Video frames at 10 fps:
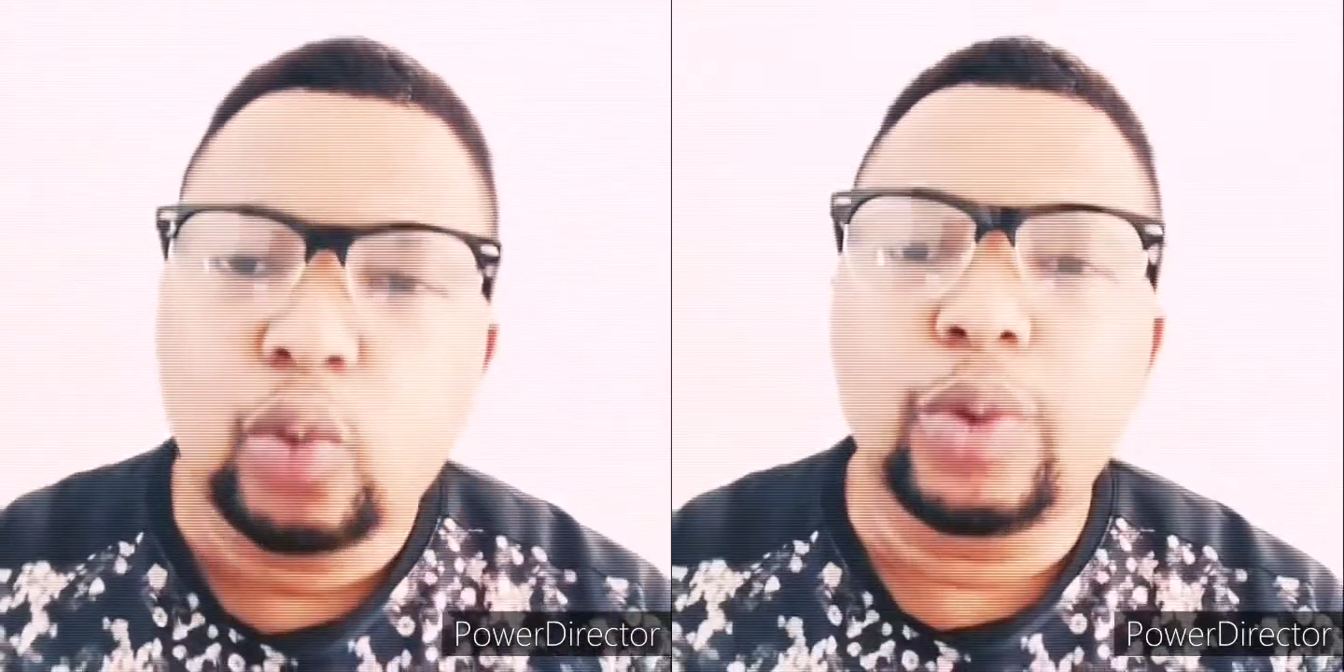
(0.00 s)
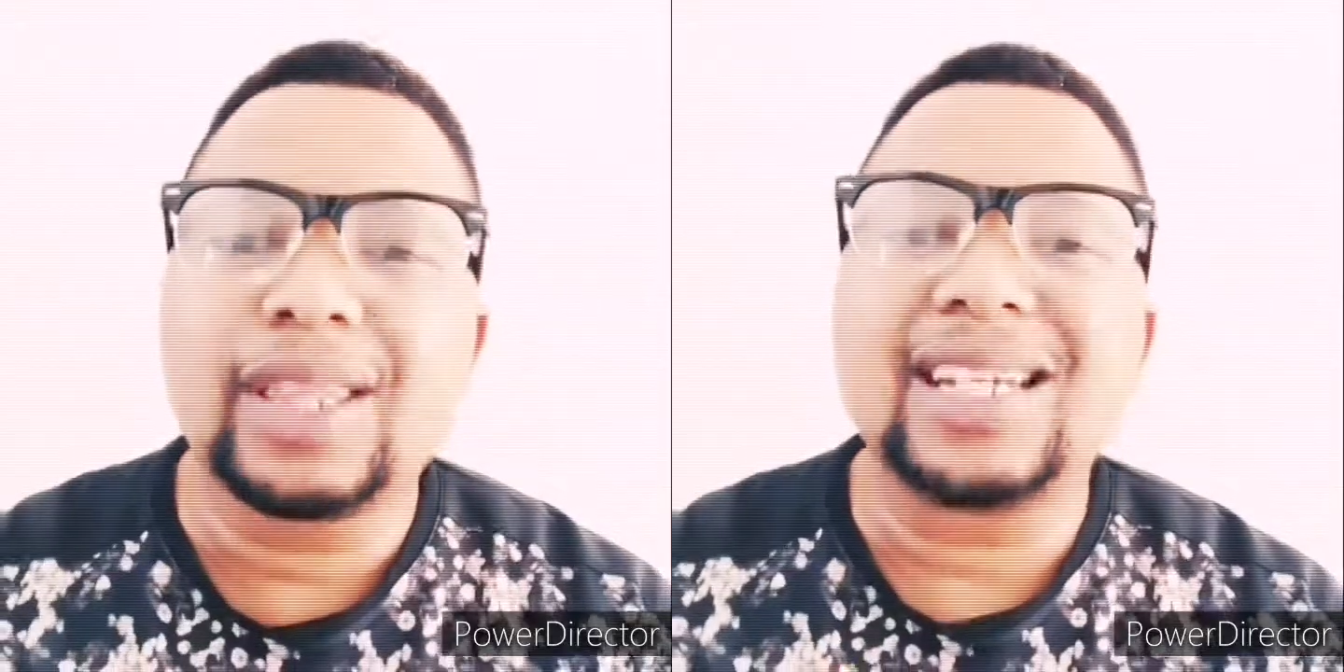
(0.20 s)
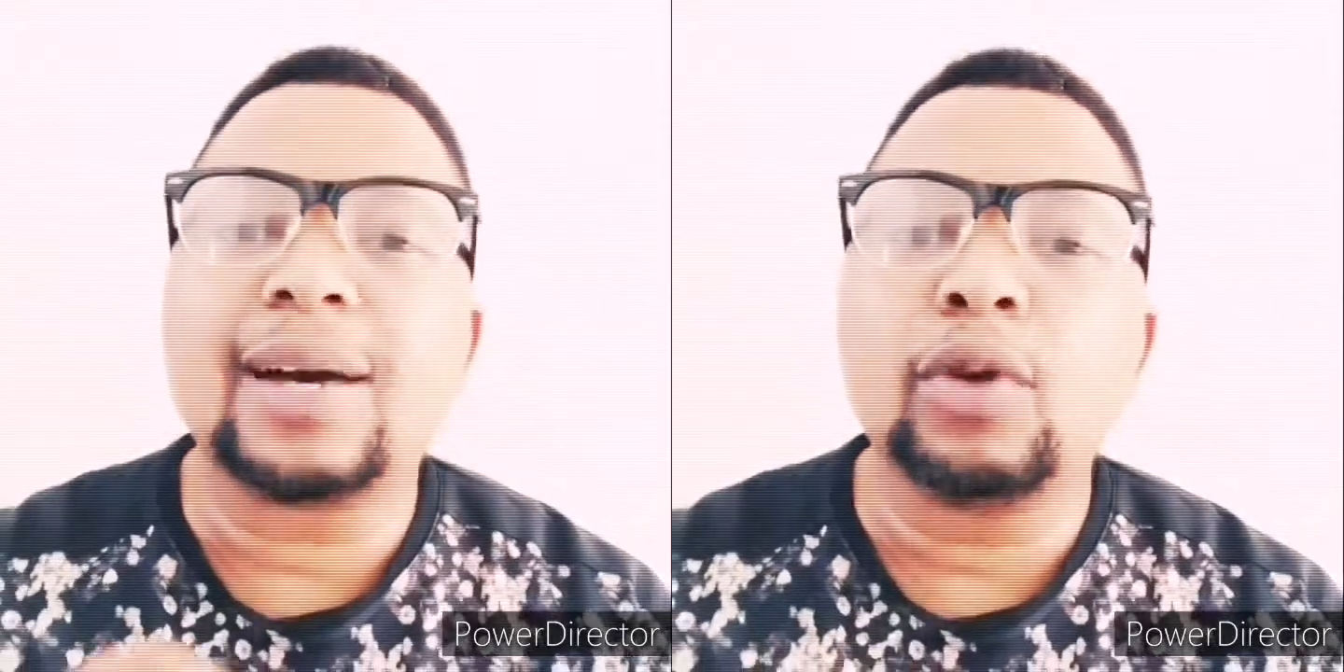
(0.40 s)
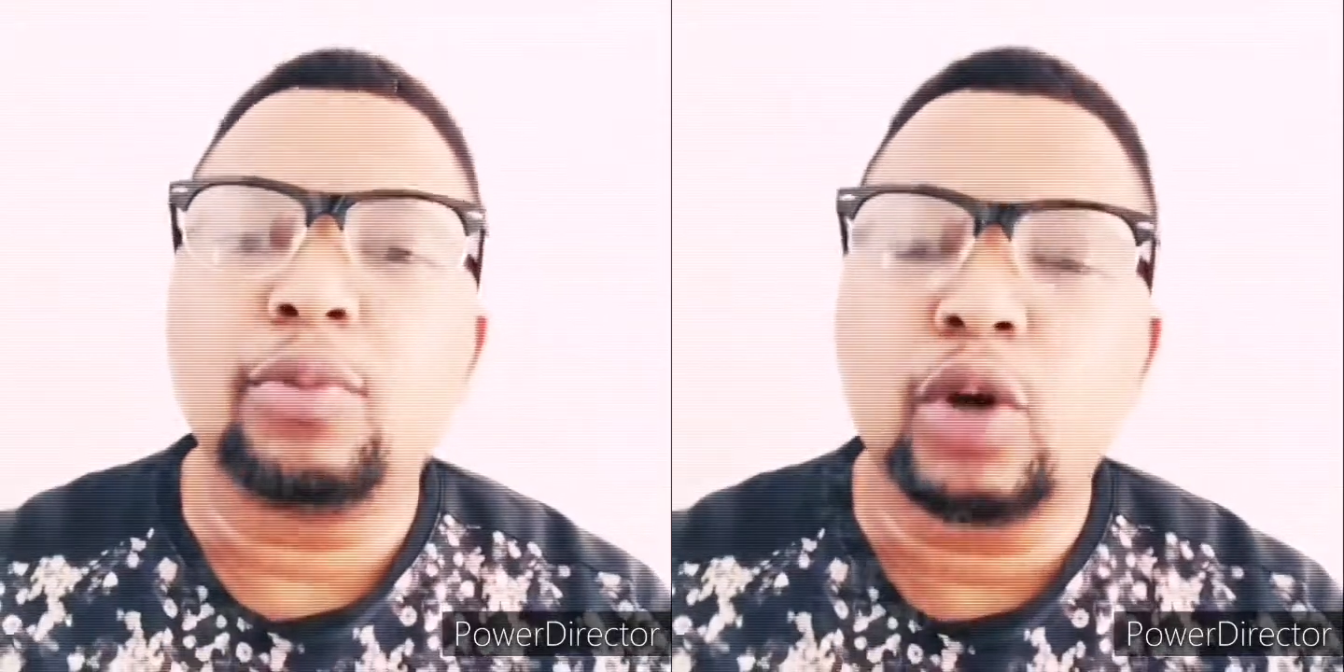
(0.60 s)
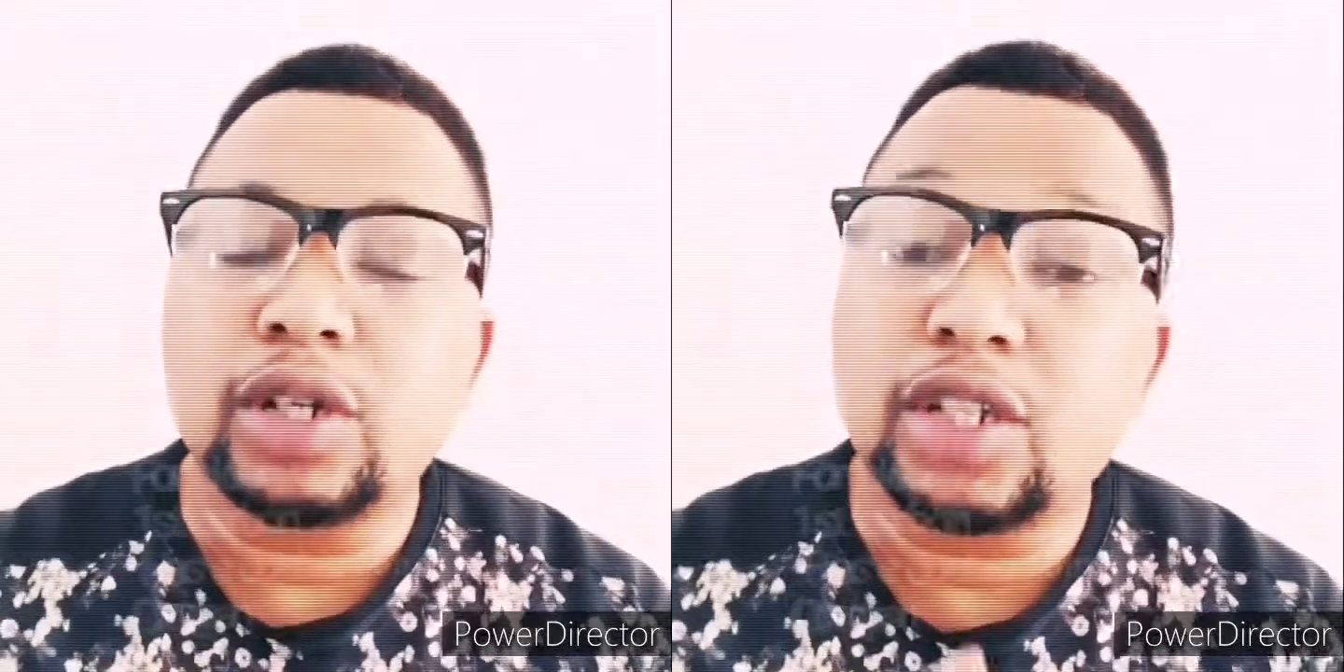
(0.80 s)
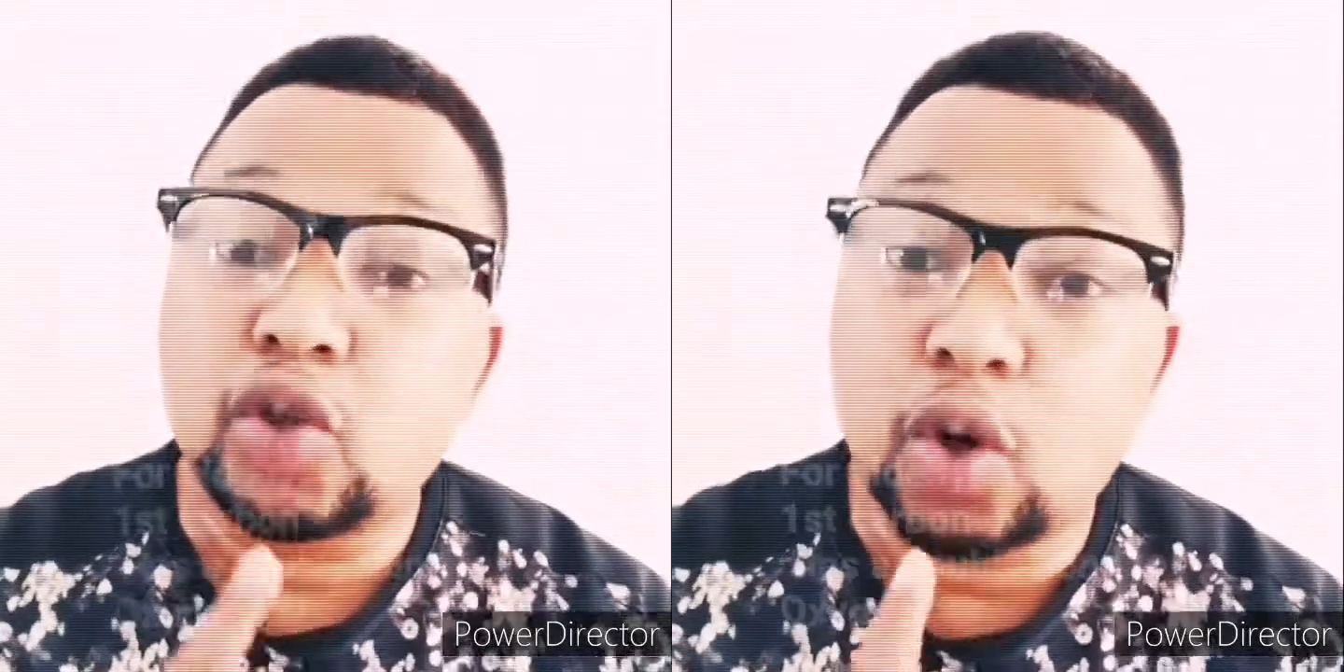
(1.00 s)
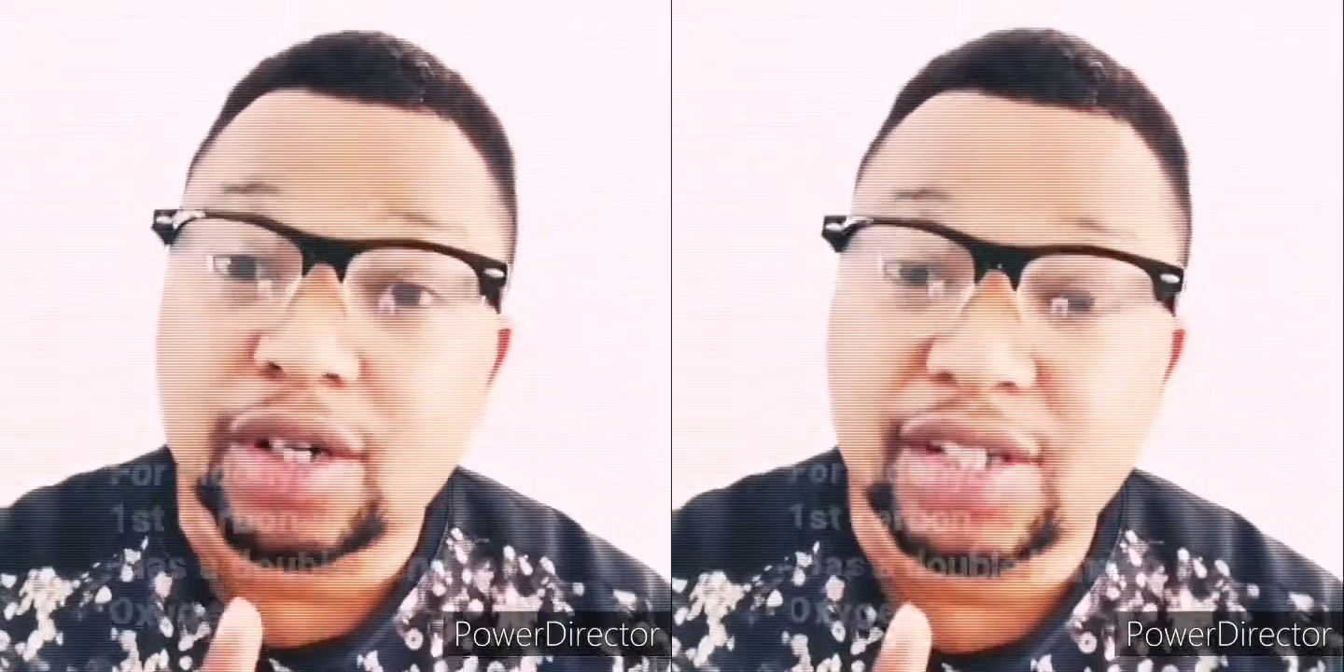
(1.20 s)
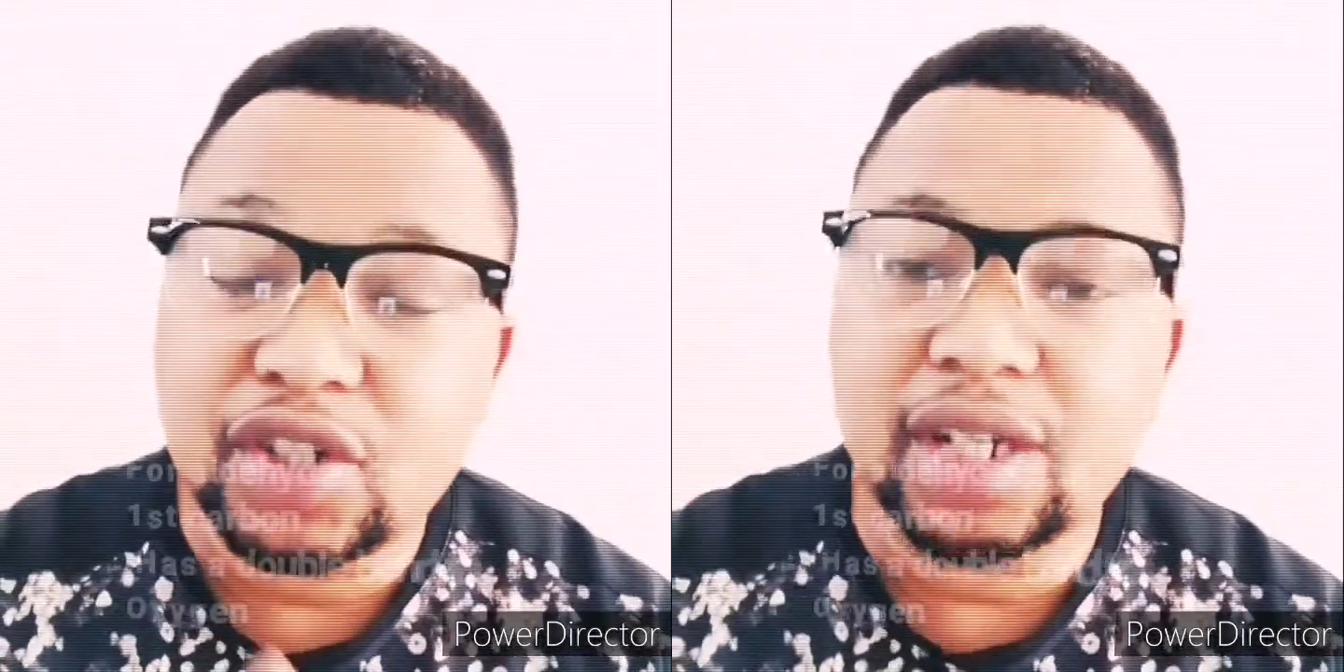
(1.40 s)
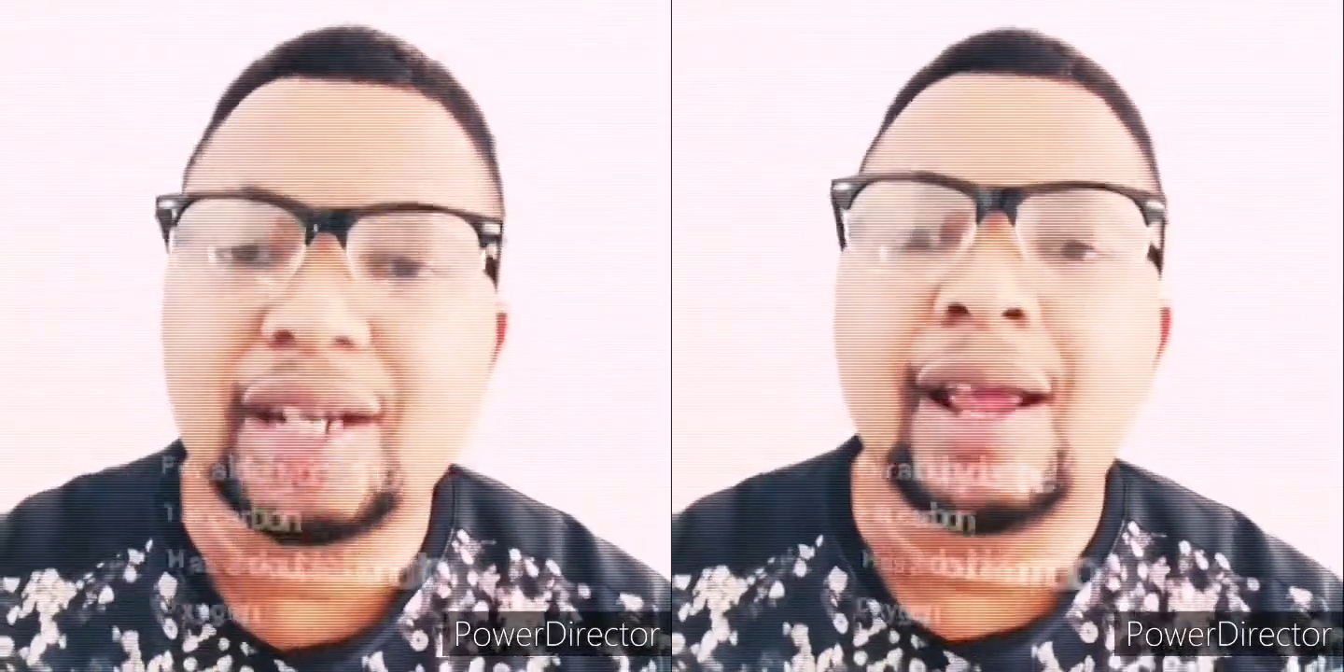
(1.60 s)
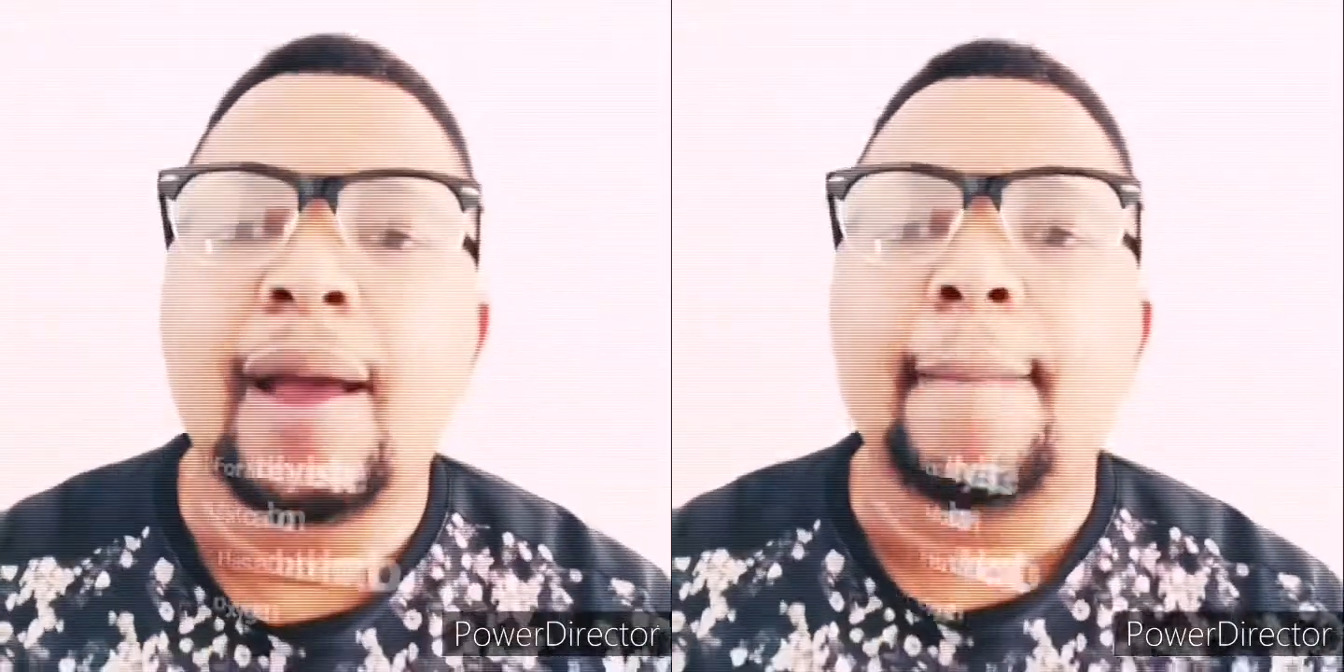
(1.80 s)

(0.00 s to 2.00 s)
with a double bond to oxygen,